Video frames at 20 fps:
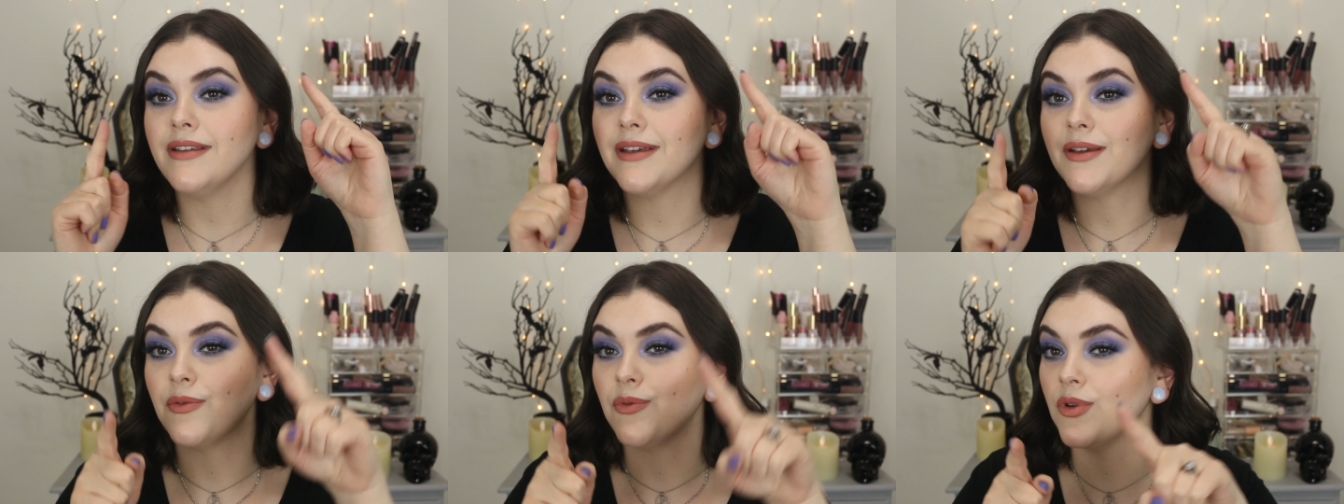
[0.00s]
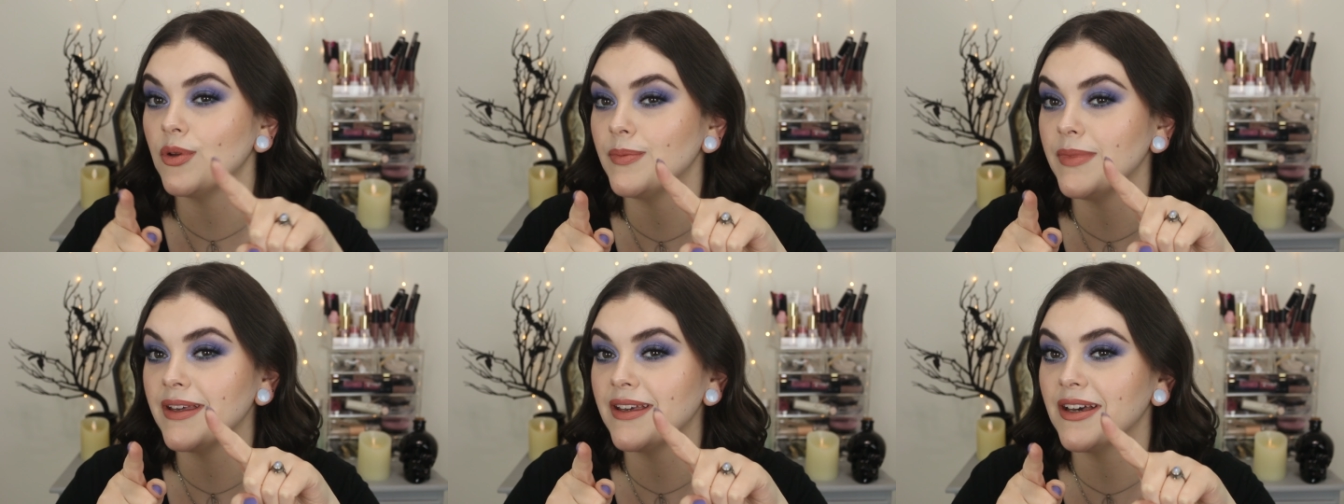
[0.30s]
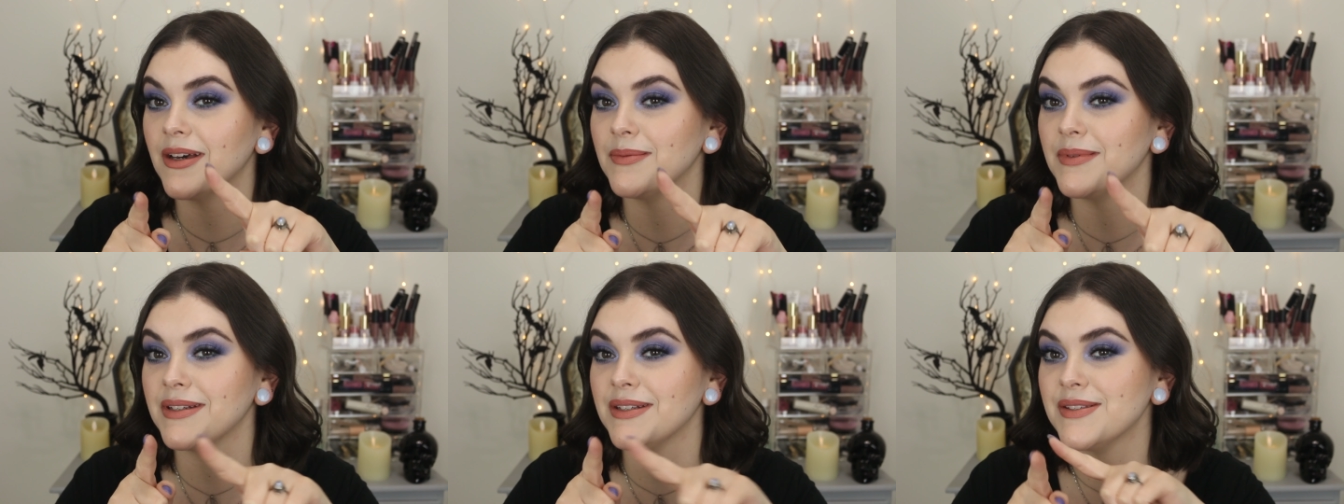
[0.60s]
It will be
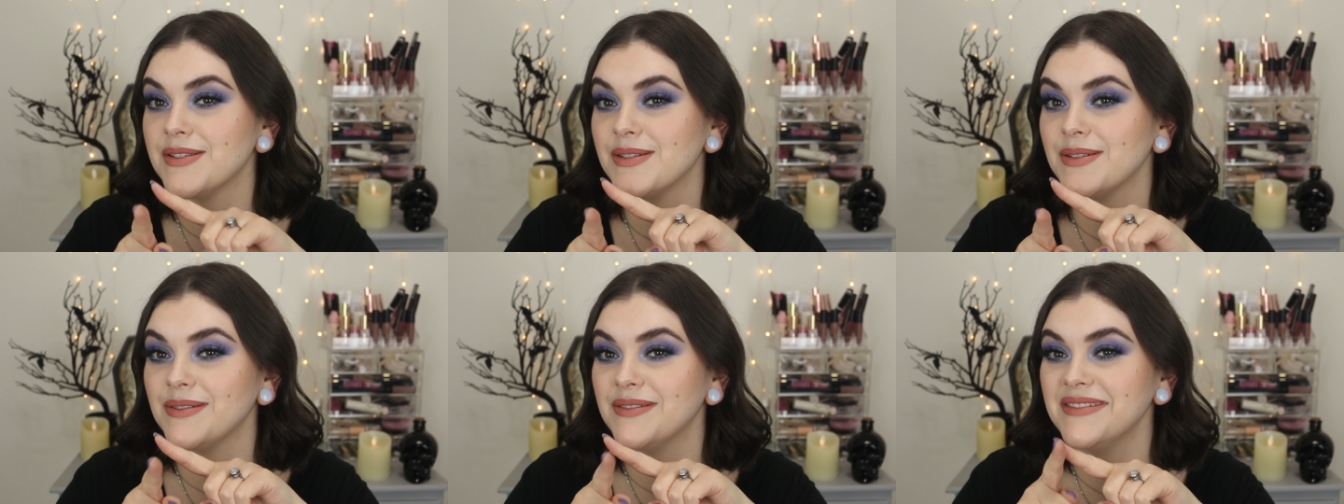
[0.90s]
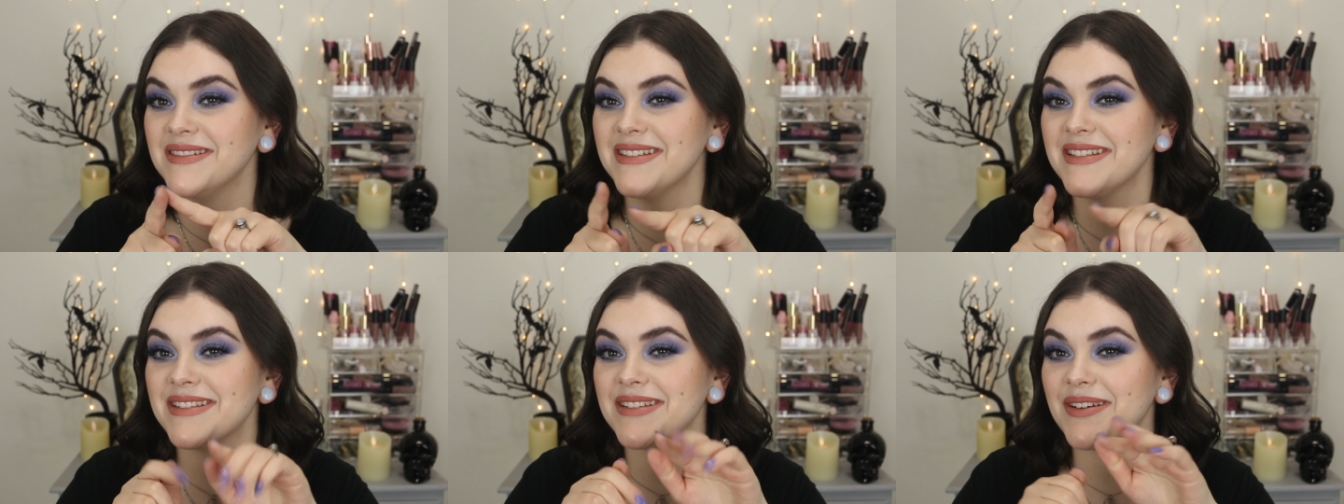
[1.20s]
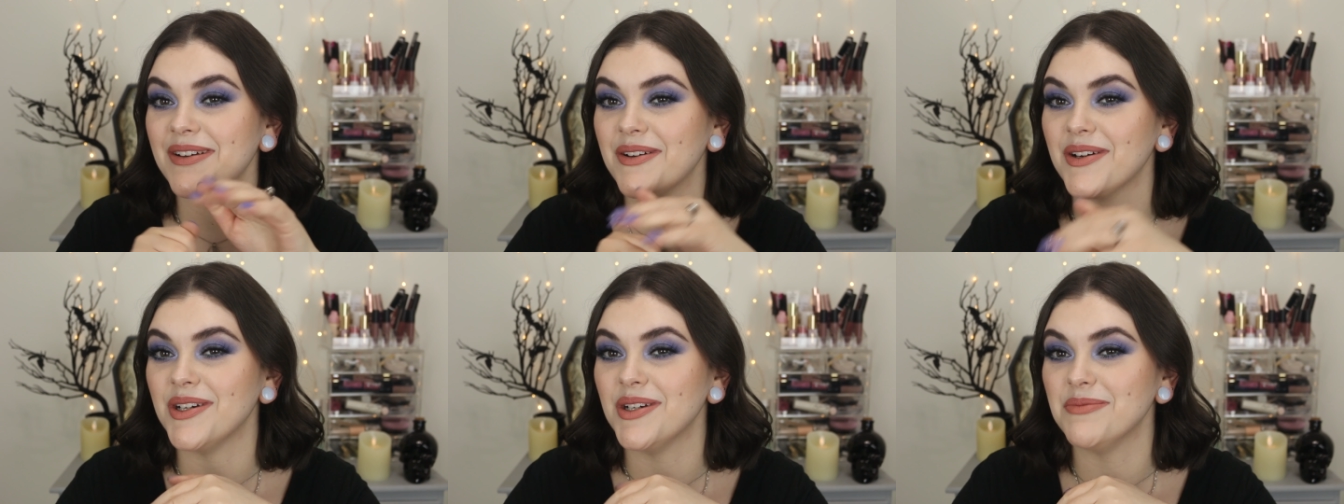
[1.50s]
coming soon,
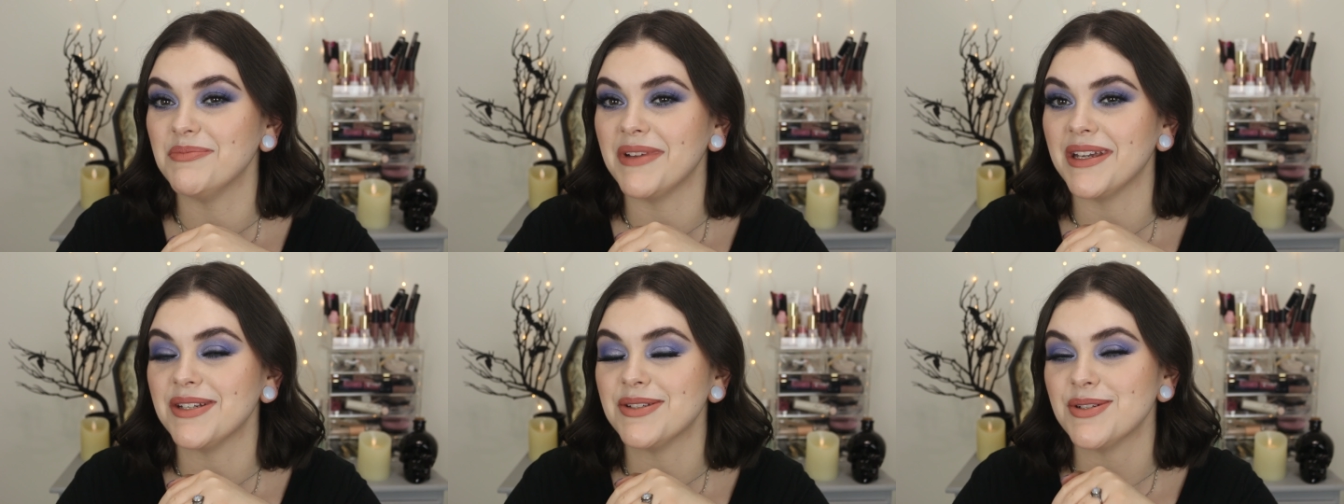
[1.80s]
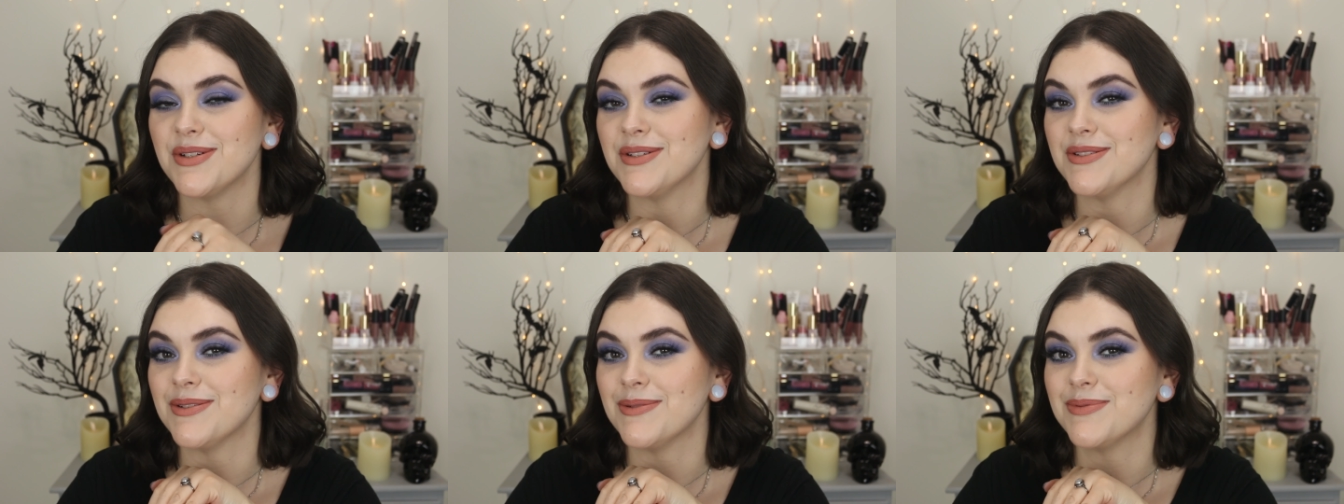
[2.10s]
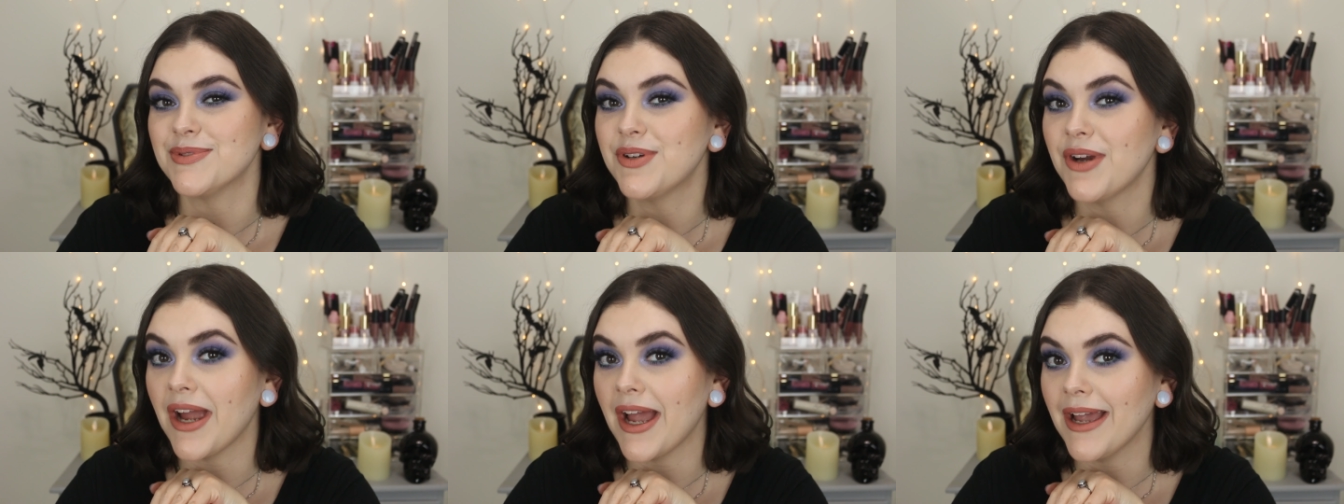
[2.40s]
so make sure you're
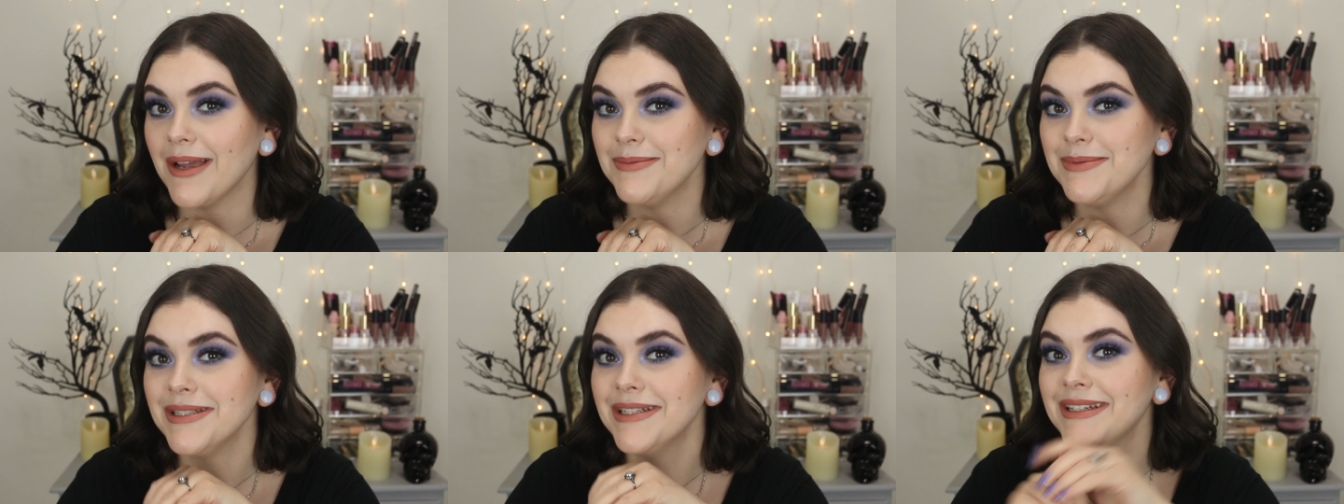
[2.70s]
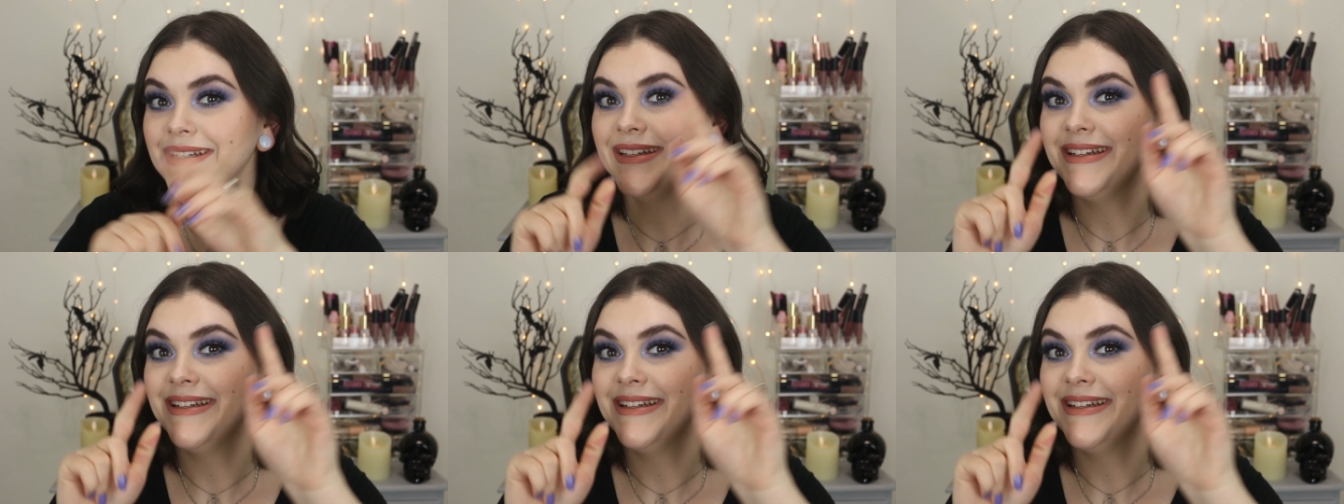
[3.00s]
subscribed